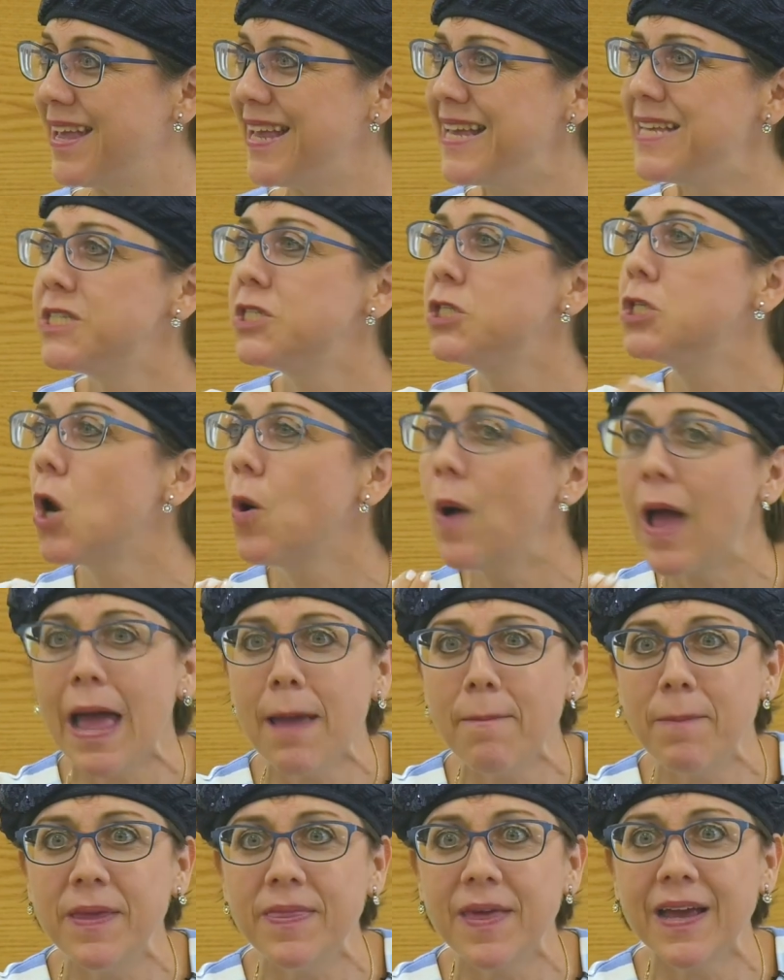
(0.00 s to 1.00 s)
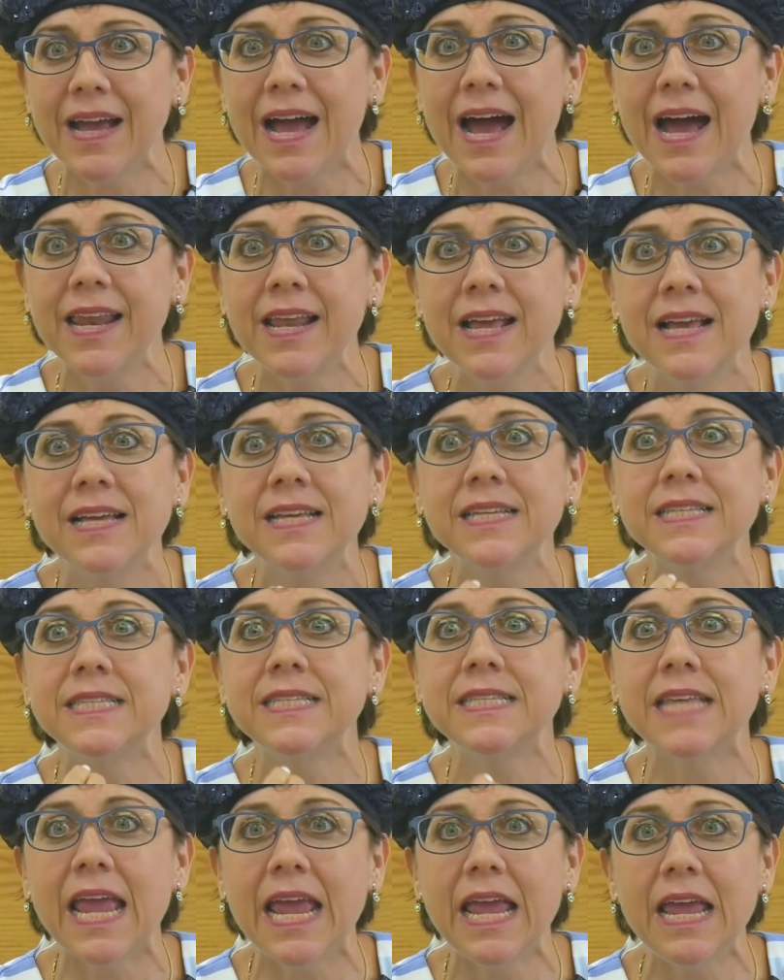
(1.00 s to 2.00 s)
He's so happy that God
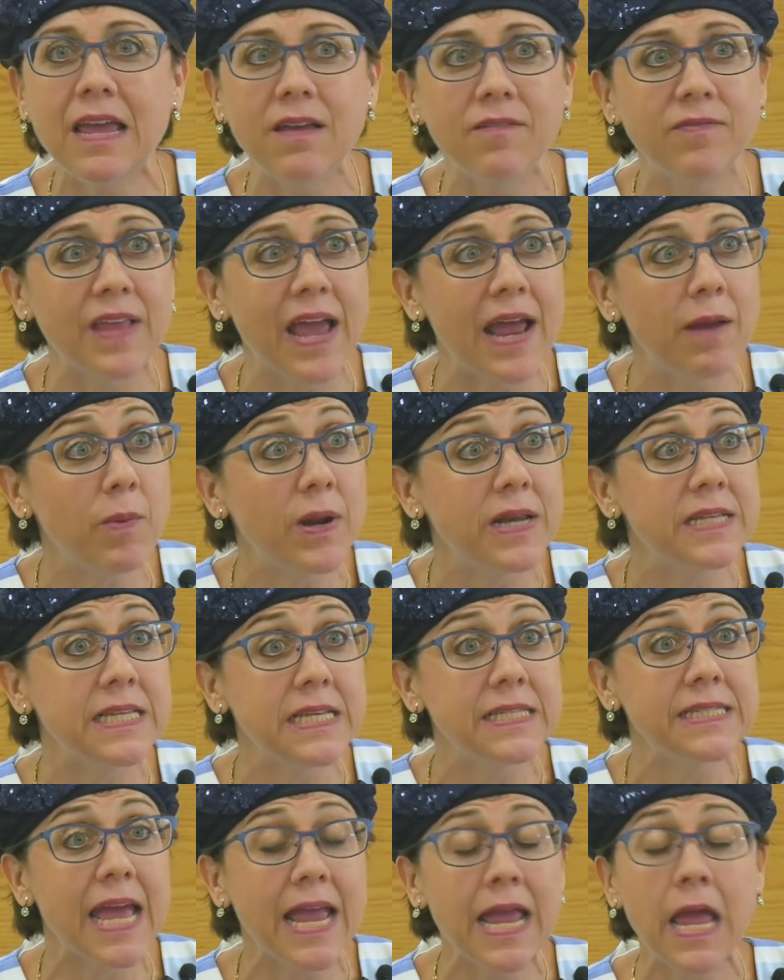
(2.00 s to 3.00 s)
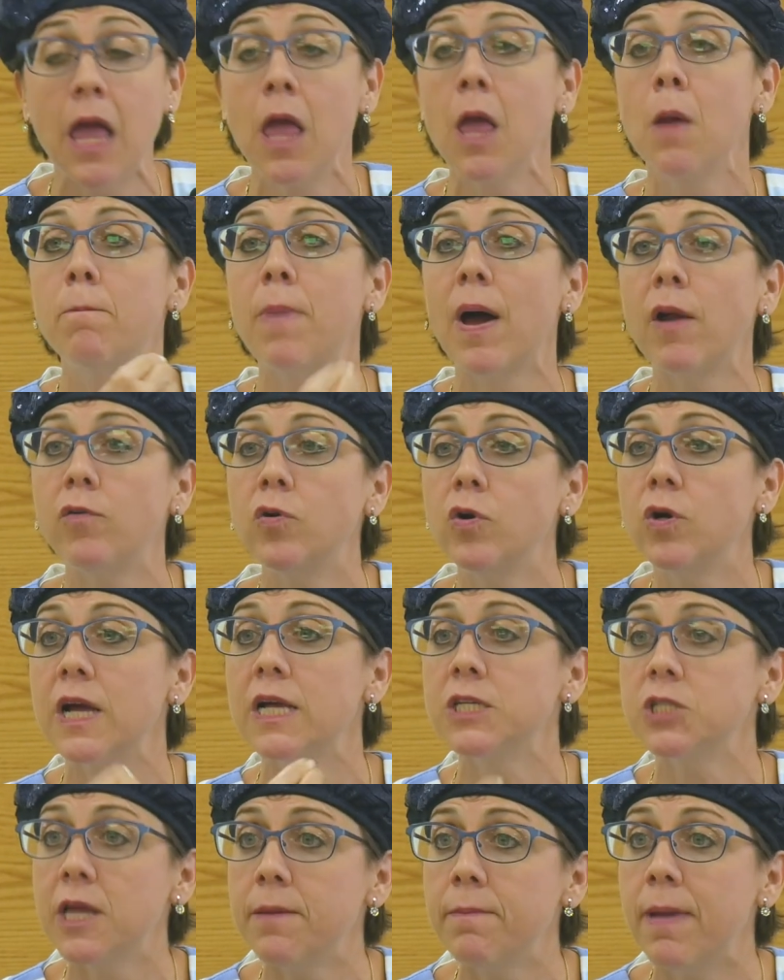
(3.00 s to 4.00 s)
saved. And what does he say? Baruch
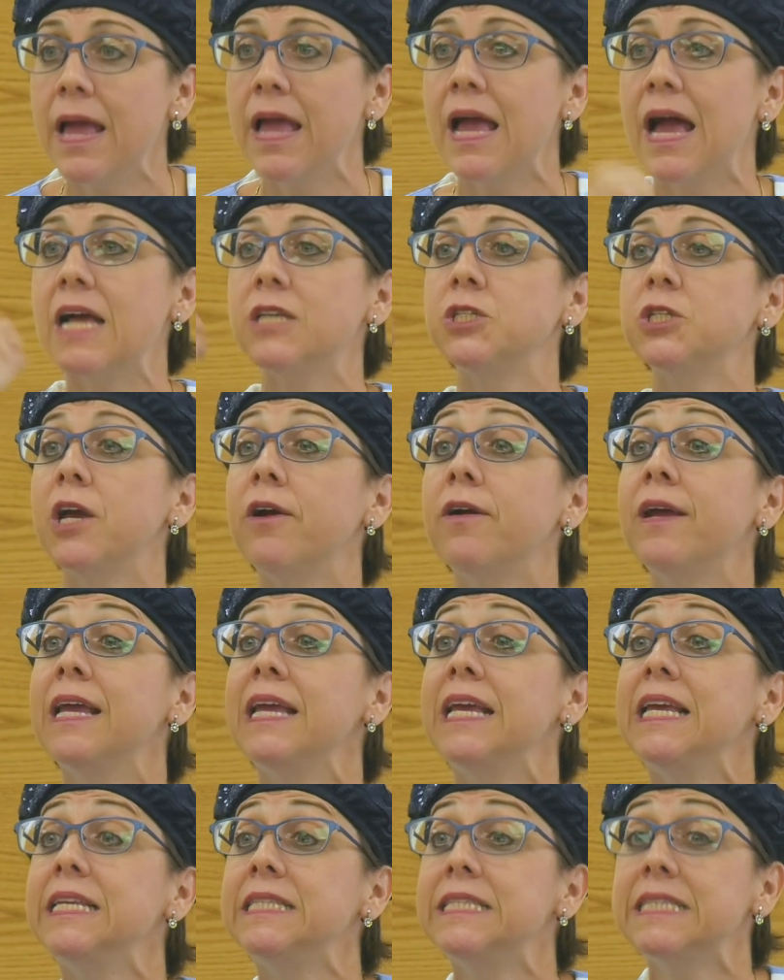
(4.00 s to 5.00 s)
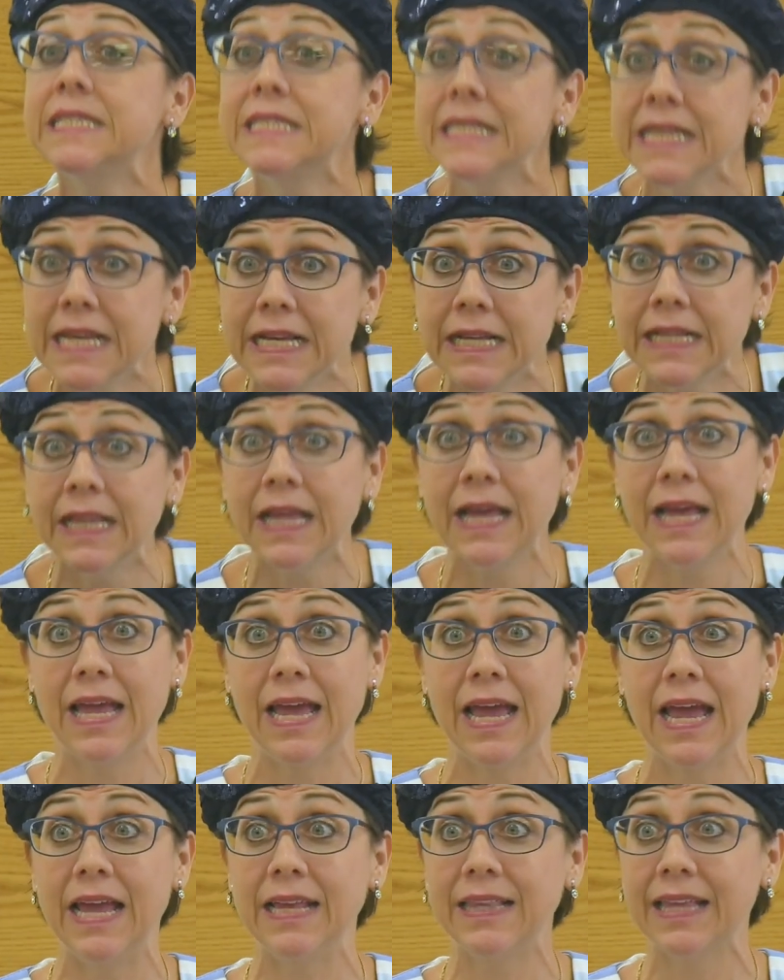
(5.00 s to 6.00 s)
Hashem asher hitzil
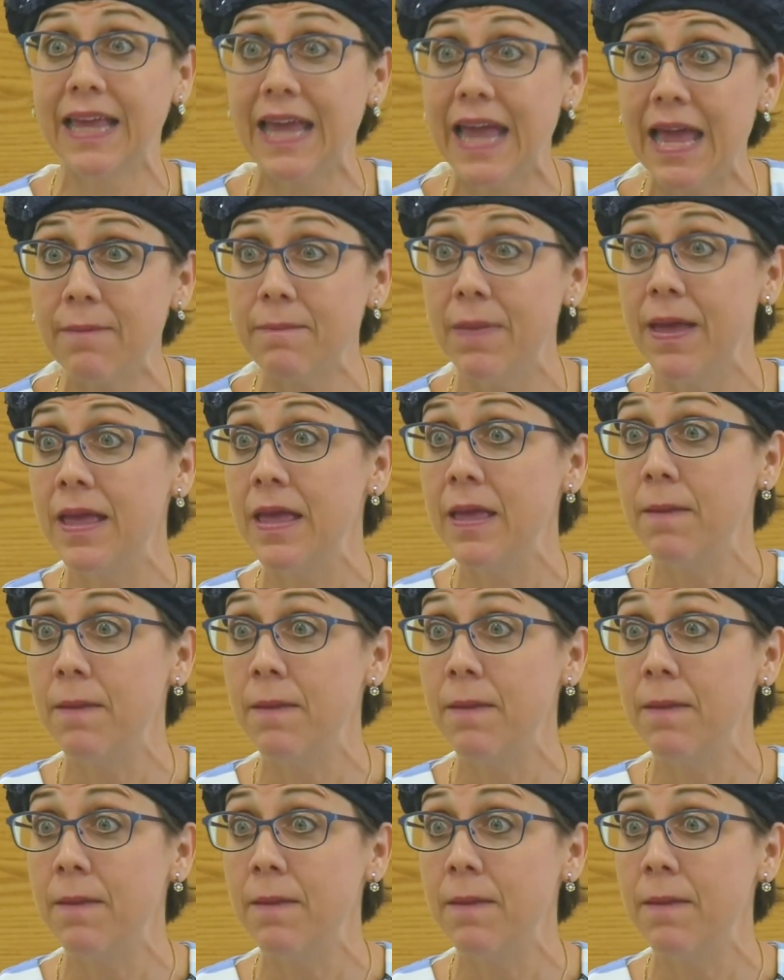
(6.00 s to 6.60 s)
etchem.